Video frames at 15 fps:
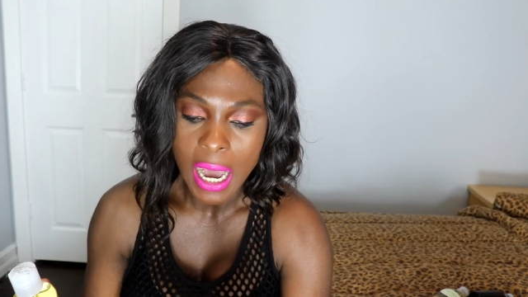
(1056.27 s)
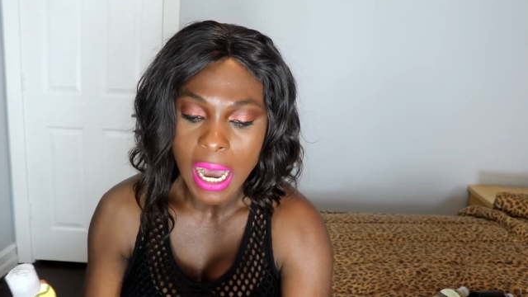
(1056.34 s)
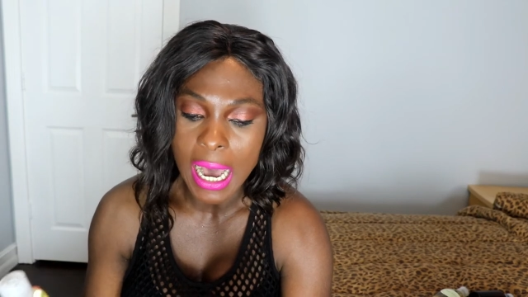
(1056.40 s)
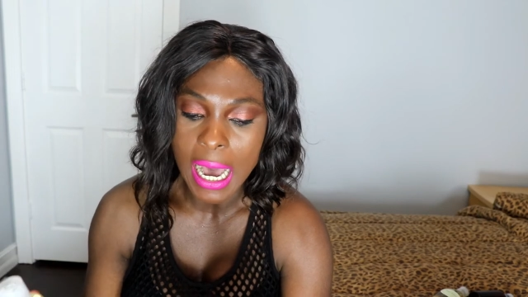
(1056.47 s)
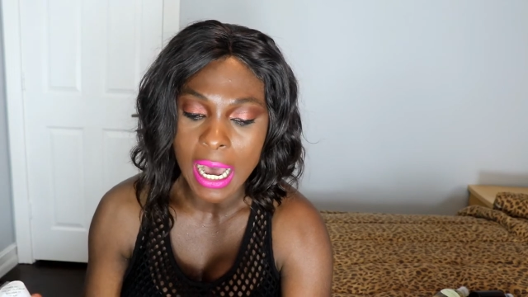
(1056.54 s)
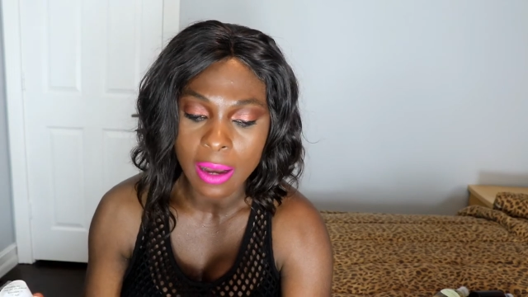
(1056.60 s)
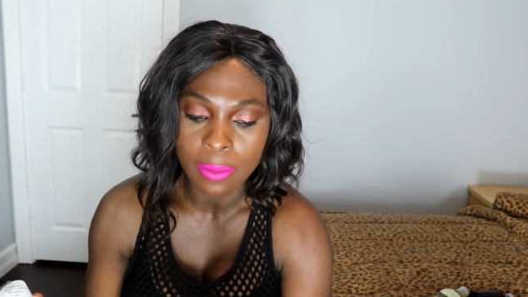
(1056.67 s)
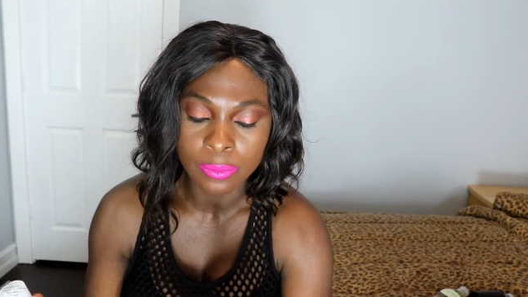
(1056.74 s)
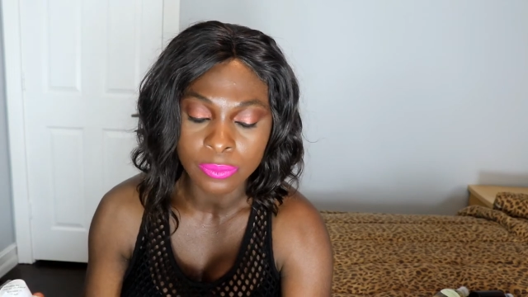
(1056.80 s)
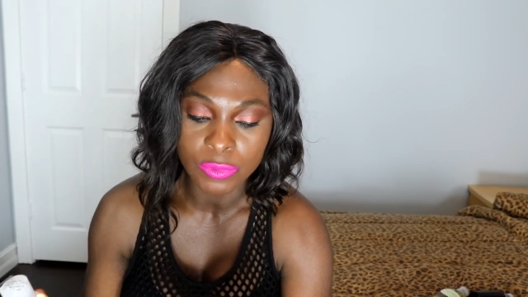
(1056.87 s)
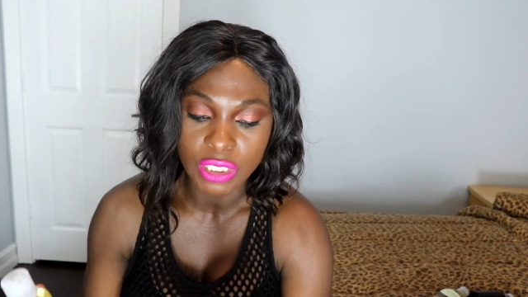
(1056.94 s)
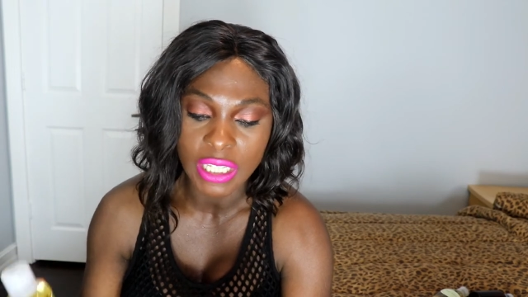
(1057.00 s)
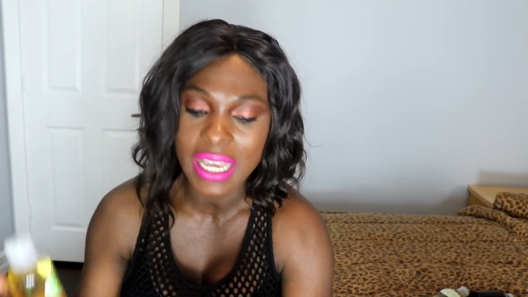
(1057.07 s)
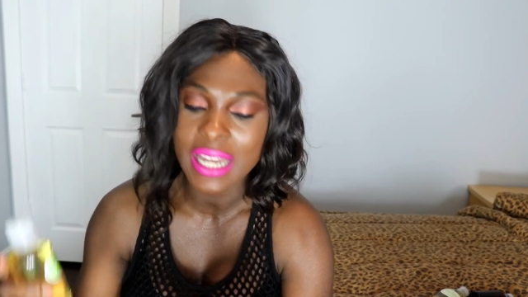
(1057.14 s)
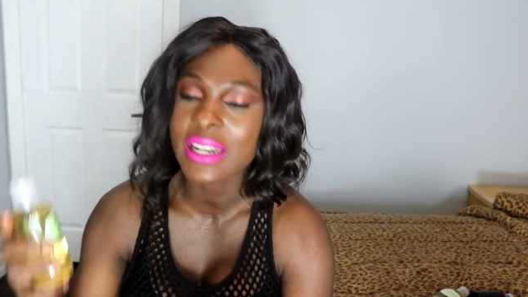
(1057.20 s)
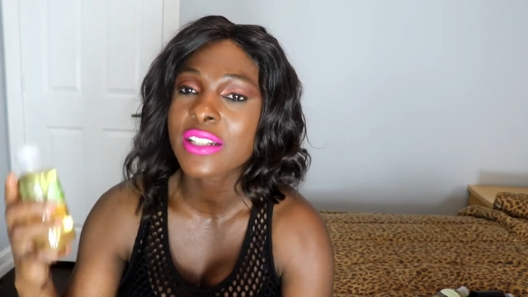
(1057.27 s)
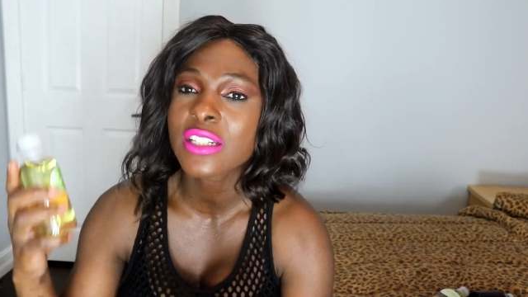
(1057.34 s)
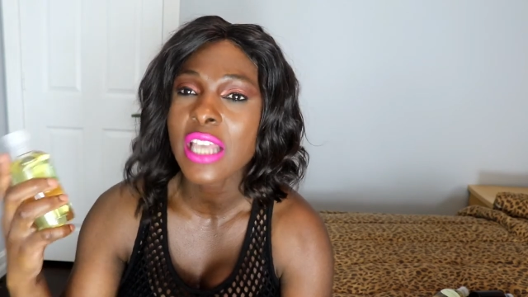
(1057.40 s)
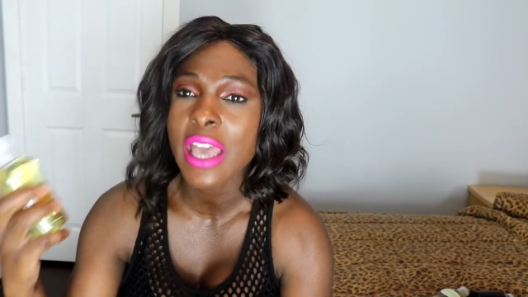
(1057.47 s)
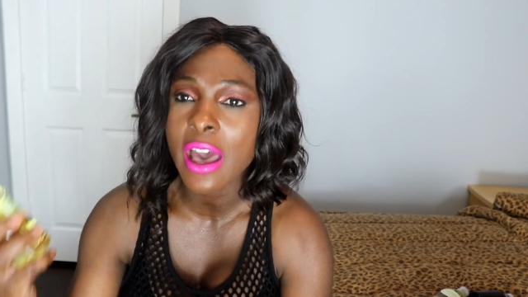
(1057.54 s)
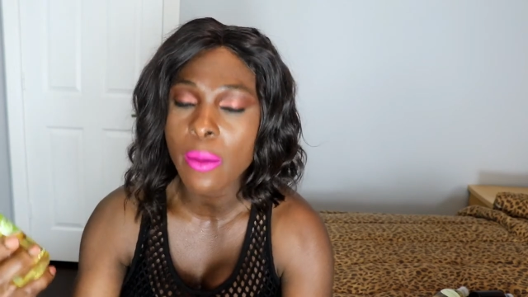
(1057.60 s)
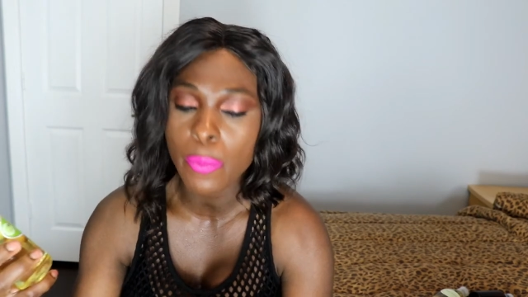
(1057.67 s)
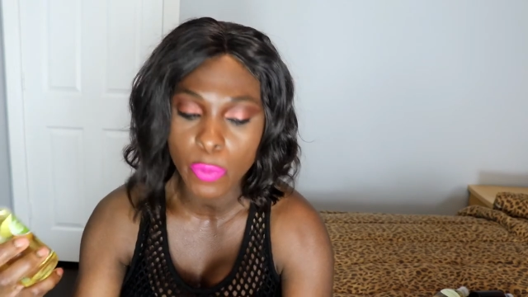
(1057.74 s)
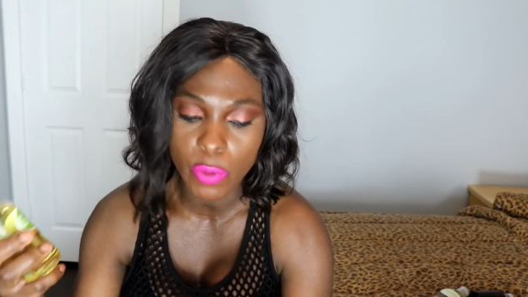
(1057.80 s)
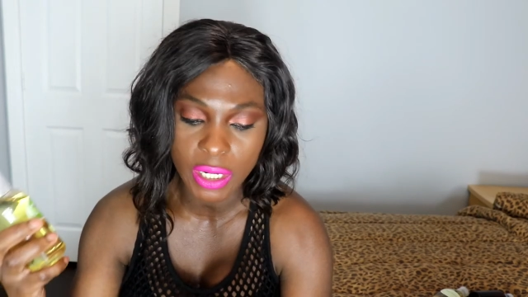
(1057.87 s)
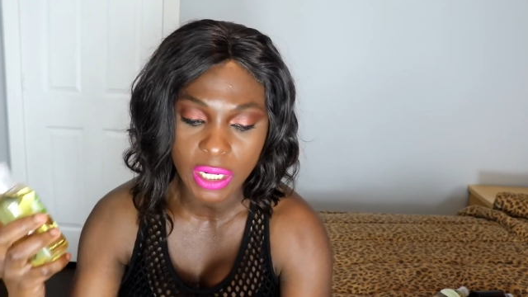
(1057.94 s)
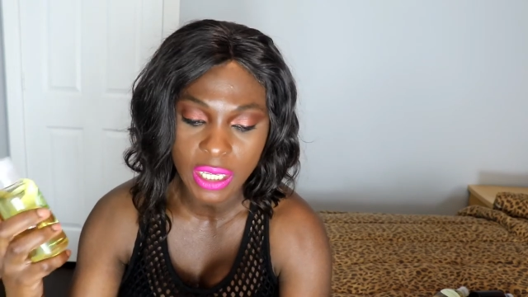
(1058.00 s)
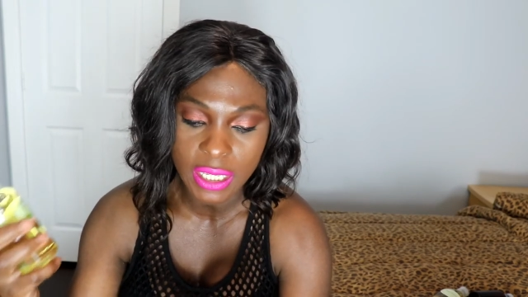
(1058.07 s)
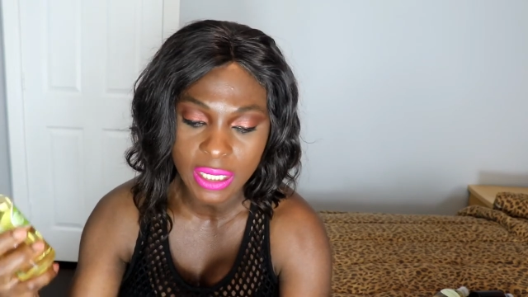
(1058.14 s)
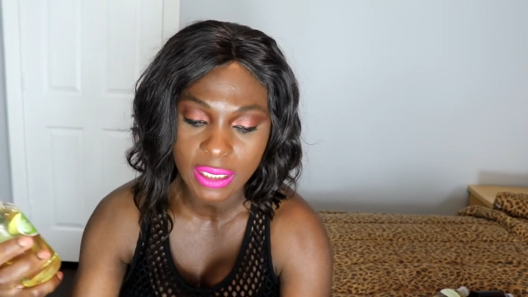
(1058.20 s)
um and it's help with
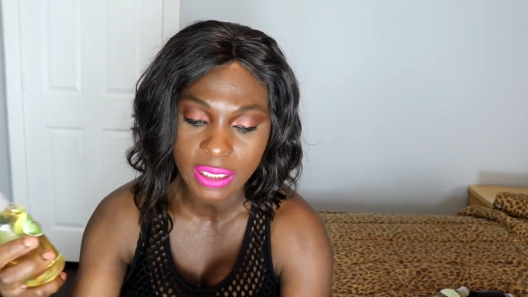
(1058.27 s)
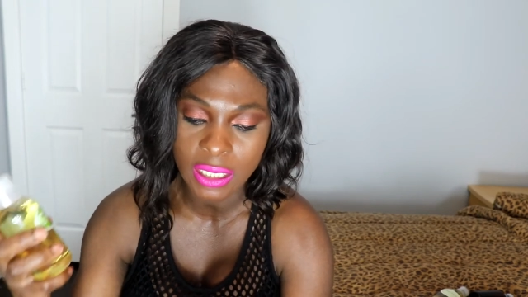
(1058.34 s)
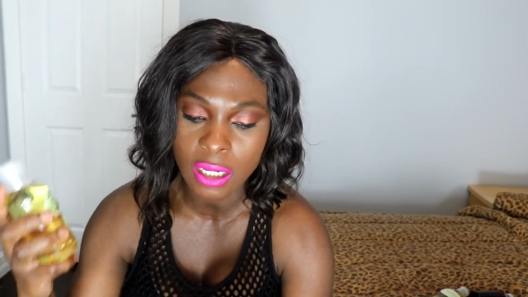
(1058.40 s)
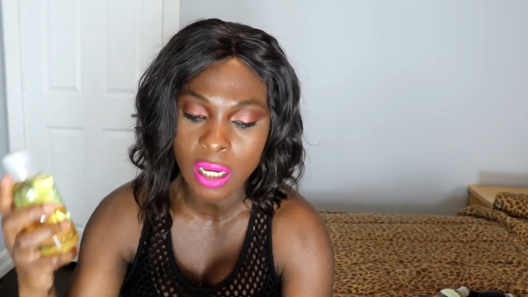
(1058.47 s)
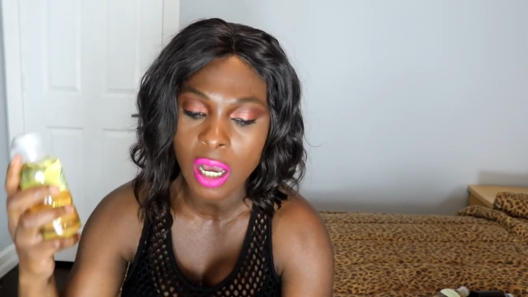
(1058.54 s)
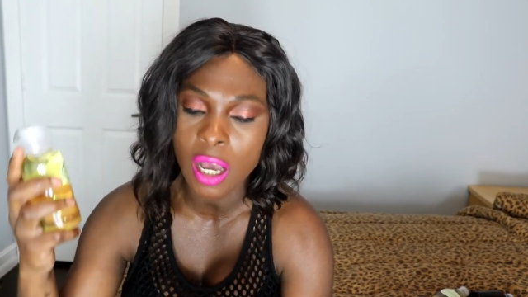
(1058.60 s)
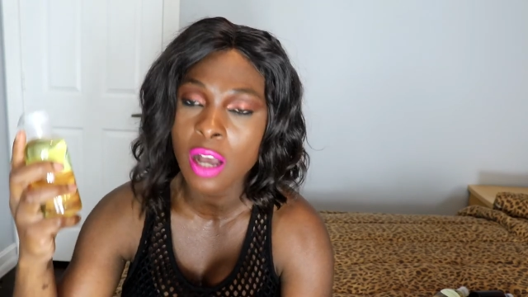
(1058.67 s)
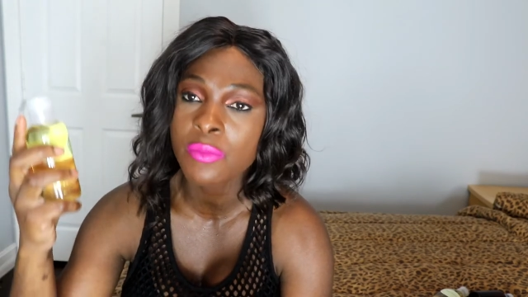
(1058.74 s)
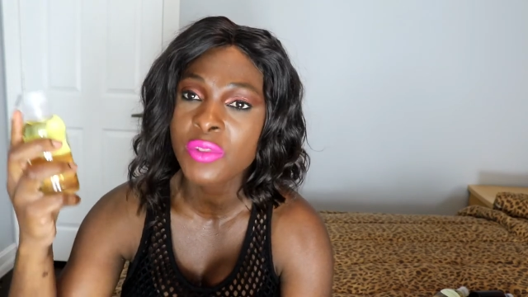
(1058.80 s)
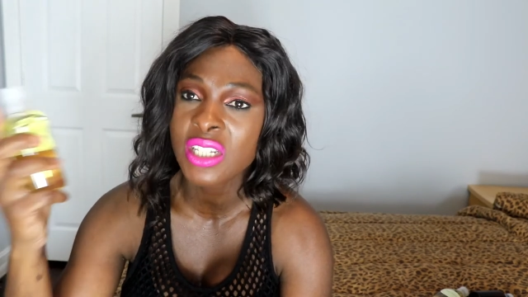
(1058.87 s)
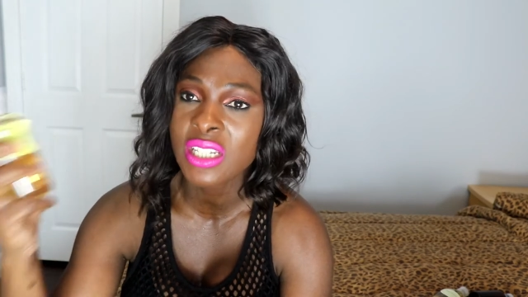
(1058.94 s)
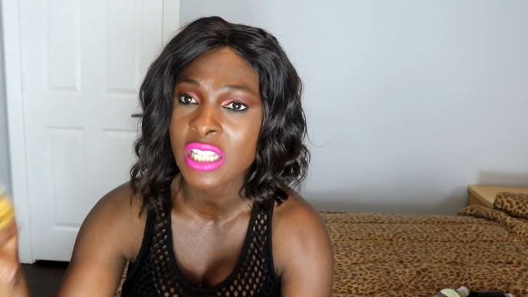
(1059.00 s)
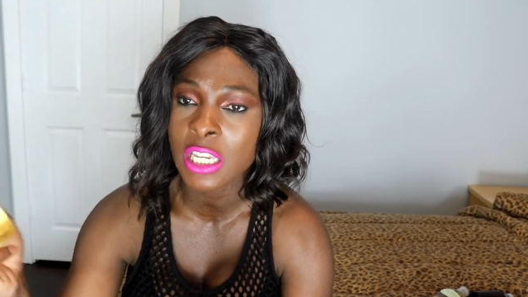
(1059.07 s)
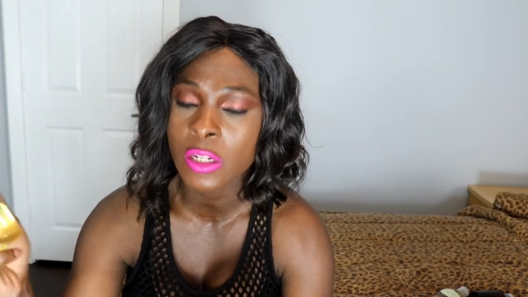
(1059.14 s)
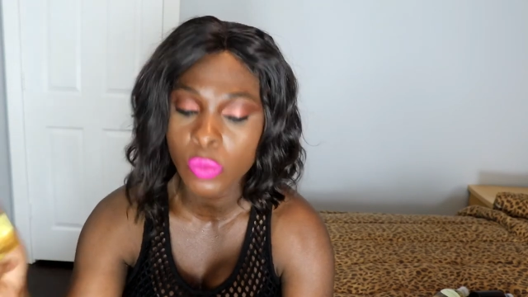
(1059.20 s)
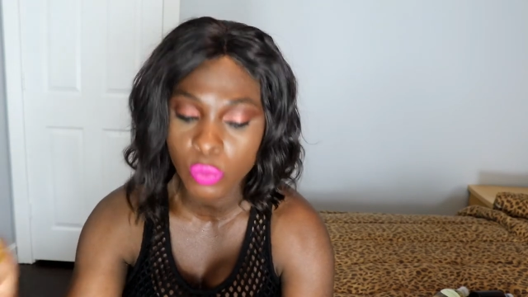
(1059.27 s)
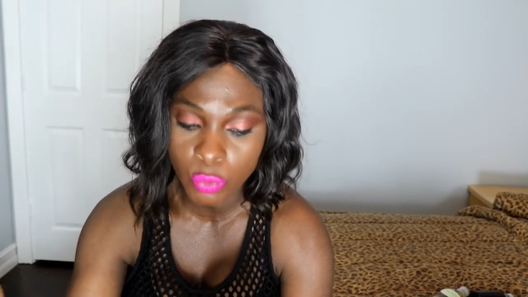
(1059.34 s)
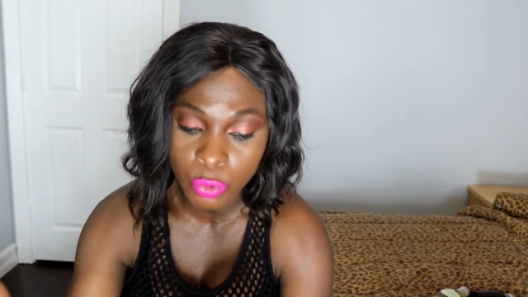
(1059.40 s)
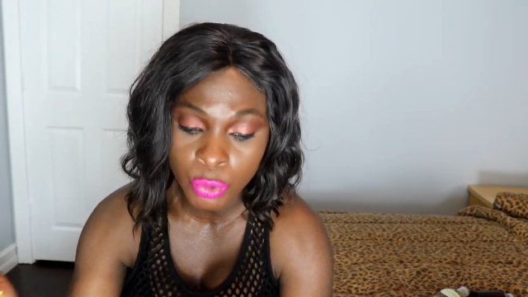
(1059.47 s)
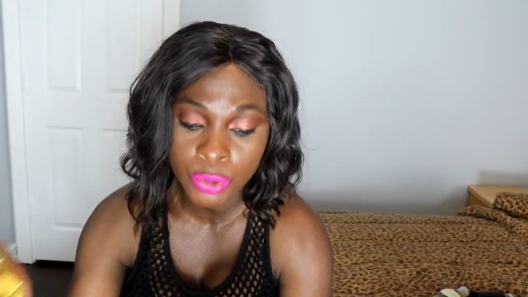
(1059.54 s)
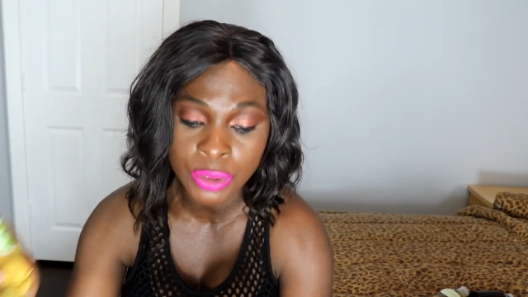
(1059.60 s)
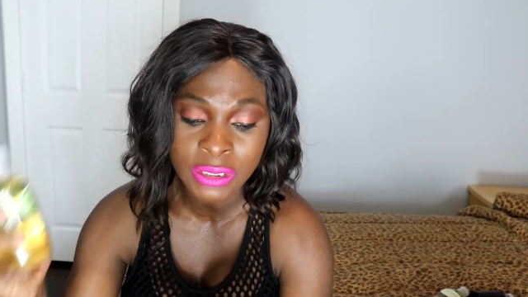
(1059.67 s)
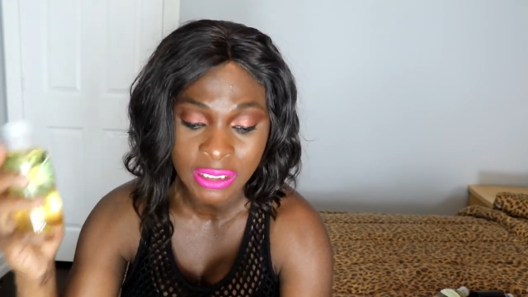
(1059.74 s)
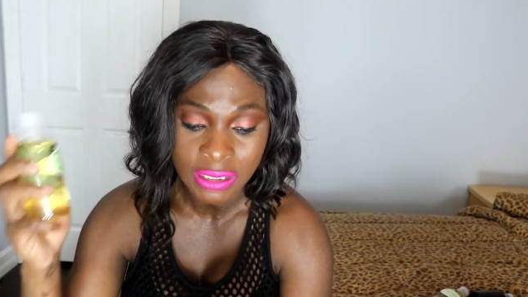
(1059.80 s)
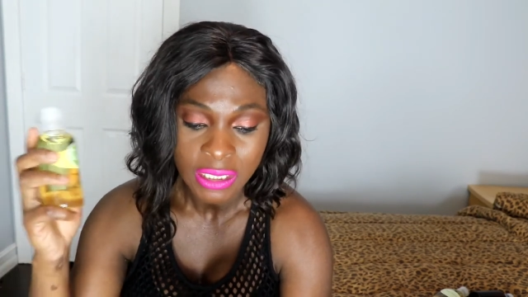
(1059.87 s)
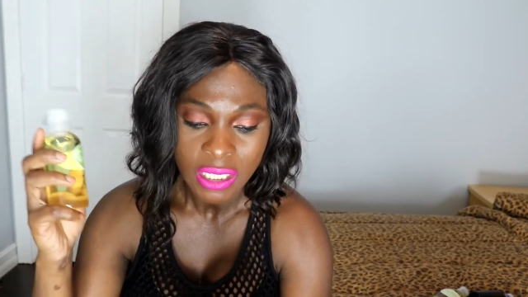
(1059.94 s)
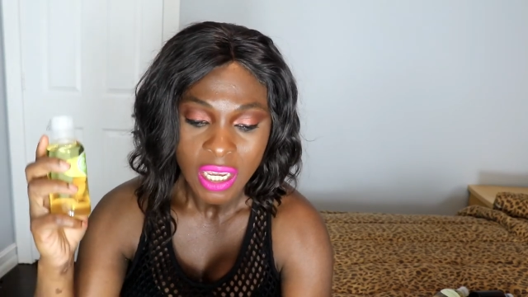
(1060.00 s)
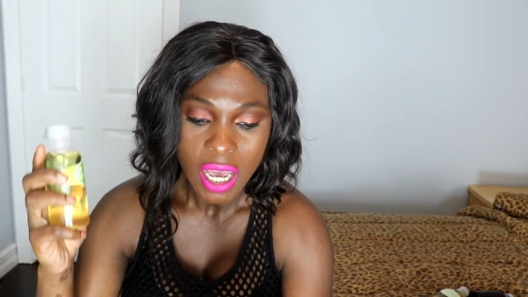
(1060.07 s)
healing um skin wound.